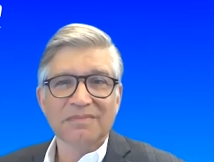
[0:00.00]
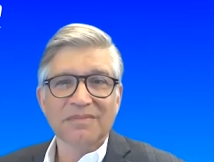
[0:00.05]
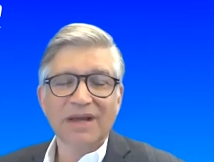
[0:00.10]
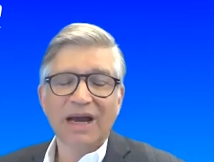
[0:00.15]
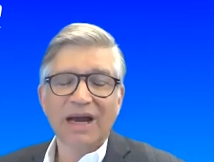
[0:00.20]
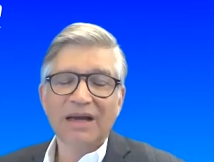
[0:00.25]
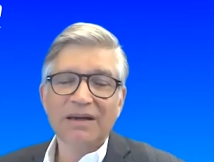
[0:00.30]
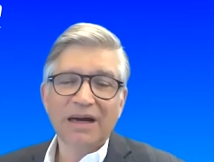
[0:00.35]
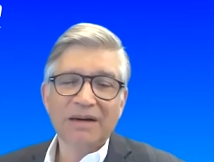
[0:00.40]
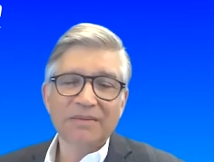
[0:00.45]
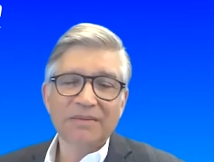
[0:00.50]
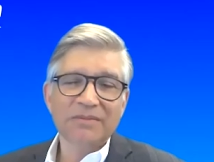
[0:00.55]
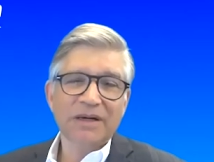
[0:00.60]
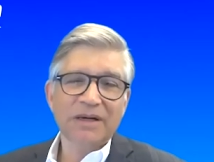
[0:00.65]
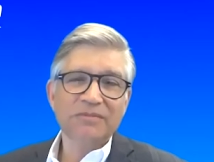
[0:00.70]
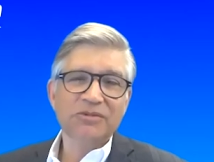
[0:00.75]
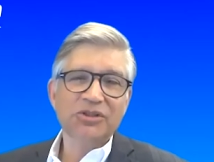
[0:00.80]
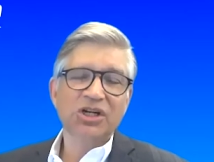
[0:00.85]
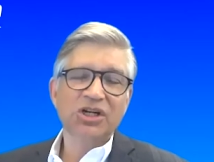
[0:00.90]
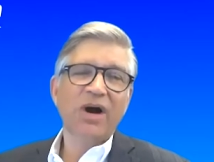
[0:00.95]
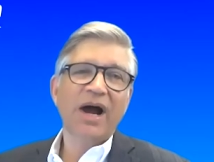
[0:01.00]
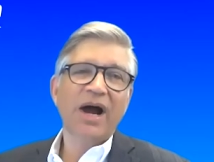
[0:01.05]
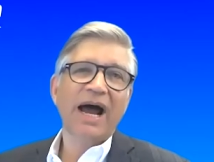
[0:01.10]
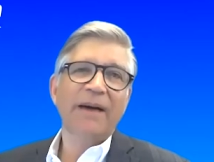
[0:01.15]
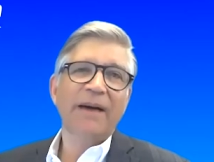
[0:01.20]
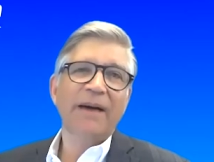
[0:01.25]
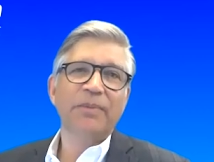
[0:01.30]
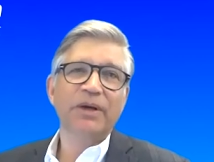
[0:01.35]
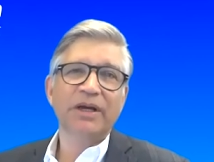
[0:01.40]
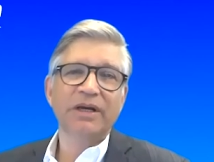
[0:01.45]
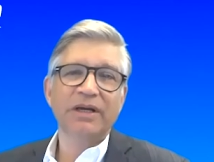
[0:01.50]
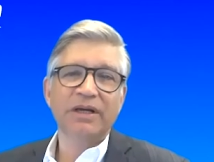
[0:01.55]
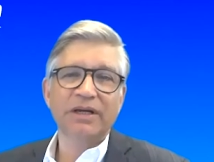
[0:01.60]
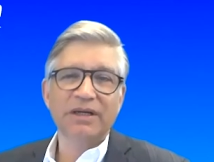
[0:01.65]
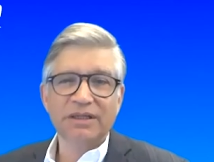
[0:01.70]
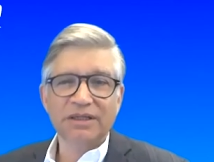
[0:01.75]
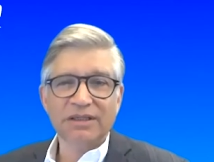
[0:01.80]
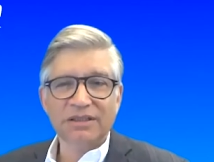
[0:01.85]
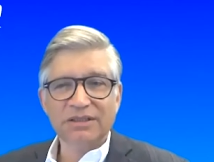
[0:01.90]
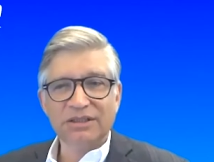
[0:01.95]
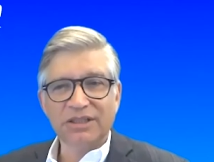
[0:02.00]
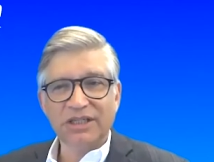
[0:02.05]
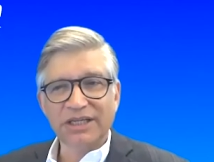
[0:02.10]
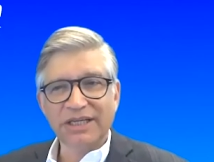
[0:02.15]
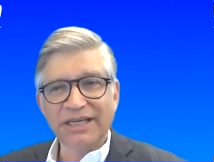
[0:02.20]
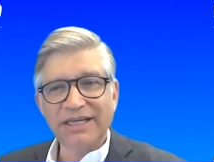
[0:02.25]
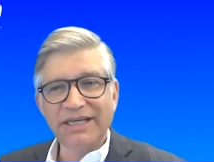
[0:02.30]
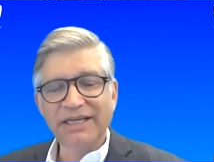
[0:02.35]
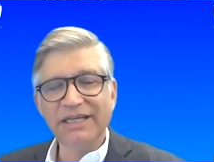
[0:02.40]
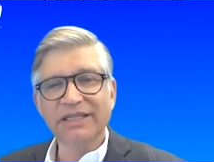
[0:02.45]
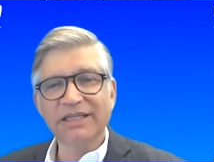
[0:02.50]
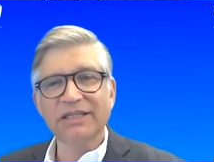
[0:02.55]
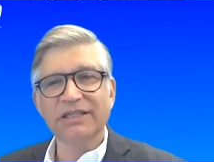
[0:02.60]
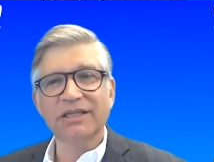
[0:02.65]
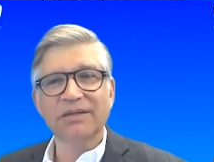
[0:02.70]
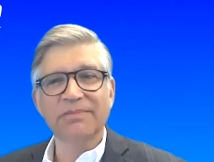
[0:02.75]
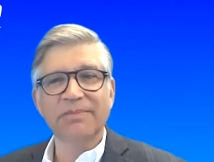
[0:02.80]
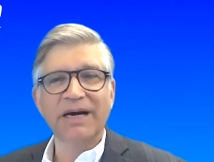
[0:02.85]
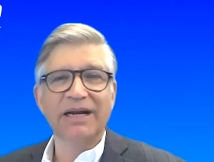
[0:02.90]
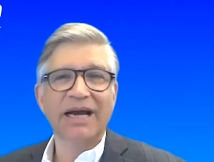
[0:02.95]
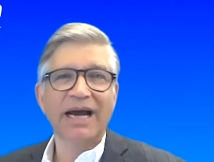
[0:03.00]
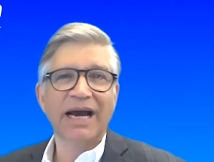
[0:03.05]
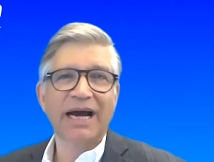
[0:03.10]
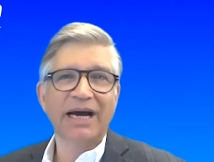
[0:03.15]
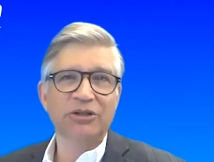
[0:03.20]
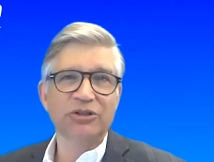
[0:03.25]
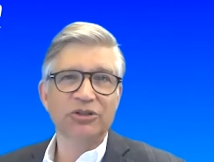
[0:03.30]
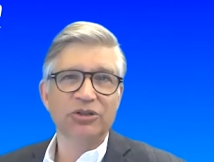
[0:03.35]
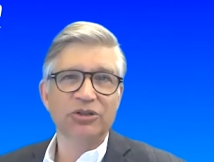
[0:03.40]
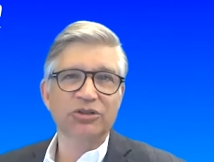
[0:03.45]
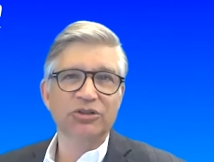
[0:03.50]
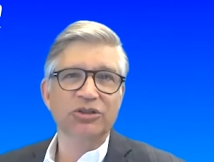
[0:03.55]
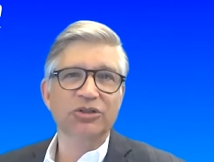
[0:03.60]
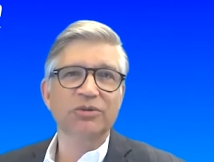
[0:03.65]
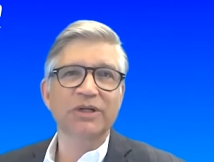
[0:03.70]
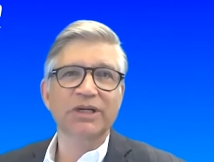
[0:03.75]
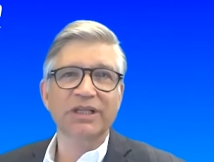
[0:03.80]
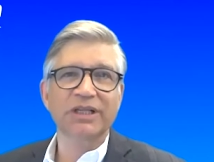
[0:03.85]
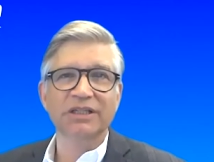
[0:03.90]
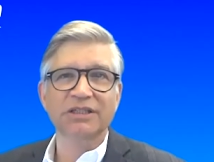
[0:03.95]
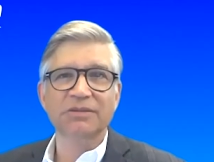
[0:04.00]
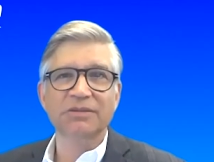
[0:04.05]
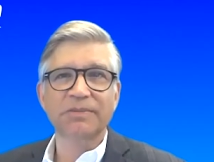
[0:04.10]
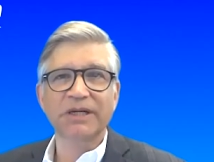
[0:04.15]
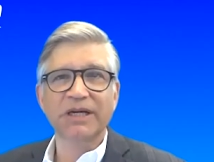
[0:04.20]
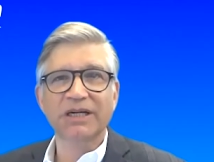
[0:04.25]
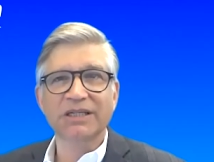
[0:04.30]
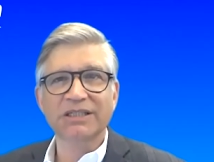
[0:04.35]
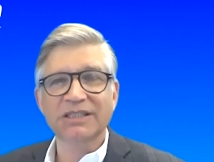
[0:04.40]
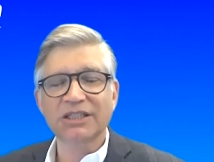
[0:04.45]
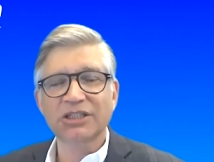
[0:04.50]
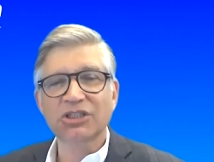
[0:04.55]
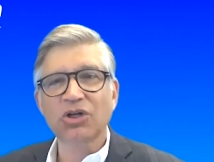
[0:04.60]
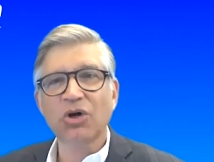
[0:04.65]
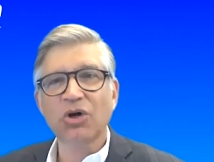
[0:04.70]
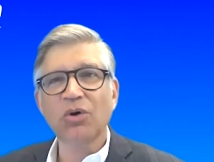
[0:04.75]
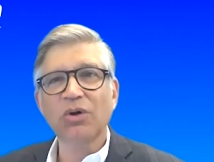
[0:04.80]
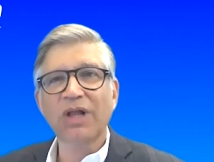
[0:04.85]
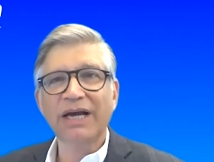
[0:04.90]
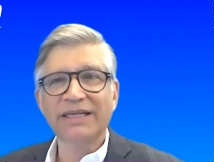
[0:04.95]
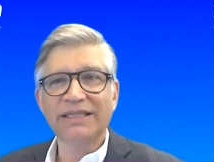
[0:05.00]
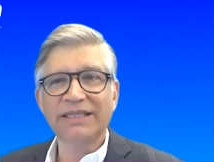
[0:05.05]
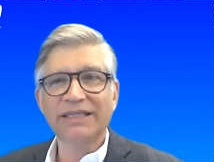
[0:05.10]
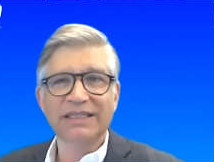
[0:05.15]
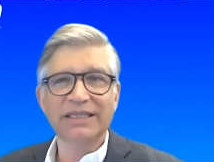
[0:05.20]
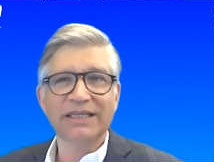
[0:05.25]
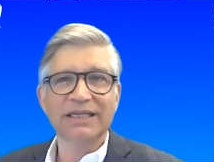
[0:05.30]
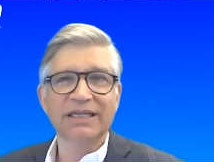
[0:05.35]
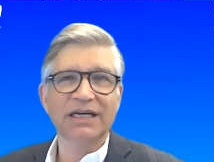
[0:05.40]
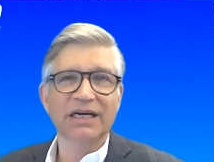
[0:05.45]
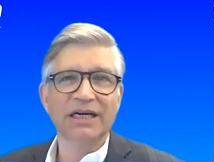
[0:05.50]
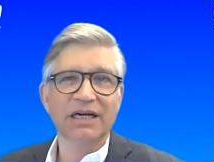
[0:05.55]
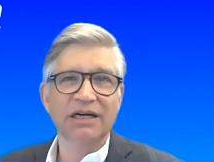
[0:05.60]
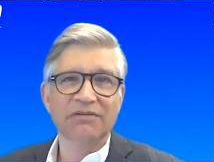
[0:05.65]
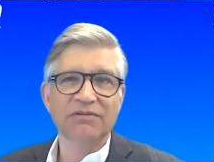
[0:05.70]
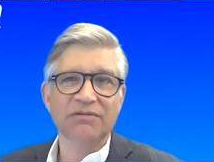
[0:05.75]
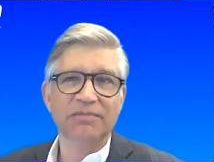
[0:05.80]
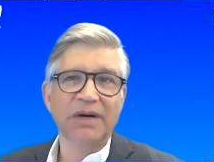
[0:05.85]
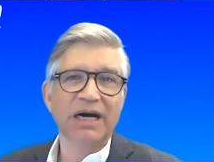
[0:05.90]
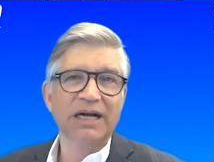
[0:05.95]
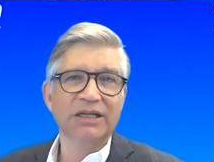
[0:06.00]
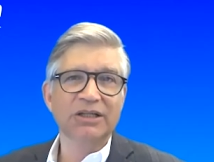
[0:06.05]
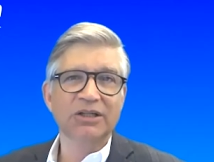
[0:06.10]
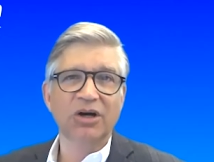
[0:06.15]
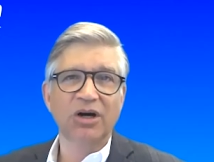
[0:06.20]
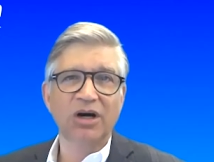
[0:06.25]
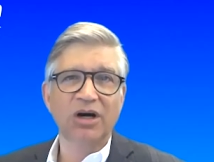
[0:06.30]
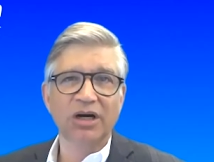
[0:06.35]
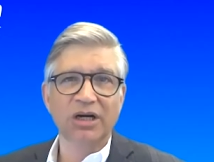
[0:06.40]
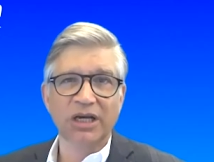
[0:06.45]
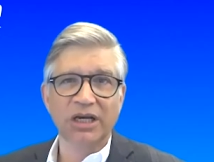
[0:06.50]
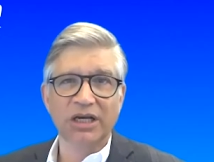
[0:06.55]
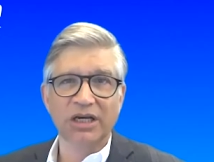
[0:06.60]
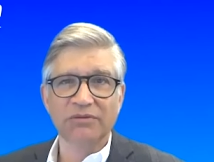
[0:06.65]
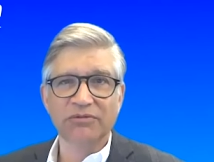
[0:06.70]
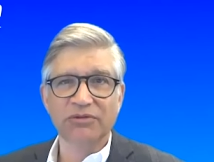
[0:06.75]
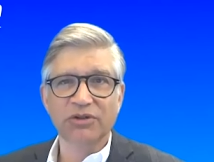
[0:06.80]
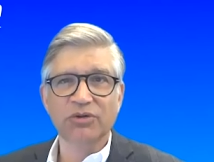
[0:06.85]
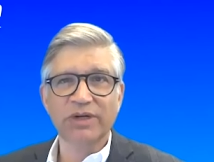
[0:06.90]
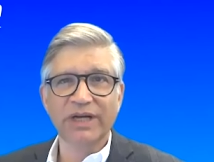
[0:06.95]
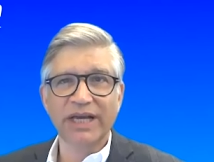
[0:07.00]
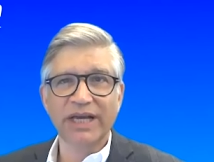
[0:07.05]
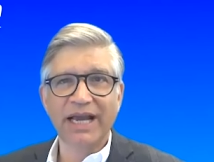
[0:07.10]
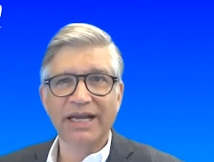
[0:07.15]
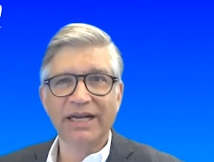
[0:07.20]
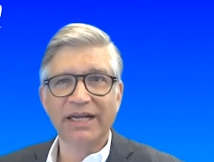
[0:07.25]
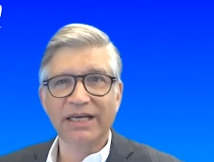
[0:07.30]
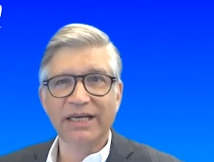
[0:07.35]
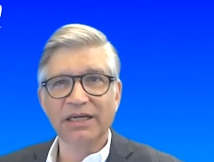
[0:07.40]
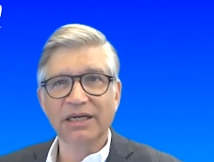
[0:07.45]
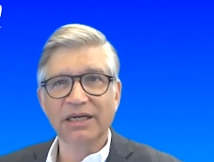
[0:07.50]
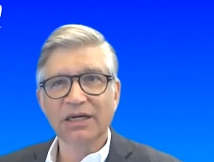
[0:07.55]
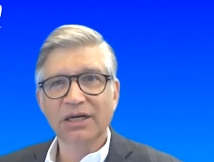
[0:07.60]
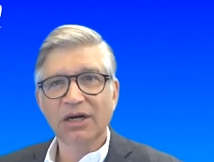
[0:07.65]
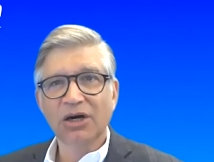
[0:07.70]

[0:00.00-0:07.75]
I'm so happy to hear about how you're doing this, because this whole idea of monologuing, of creating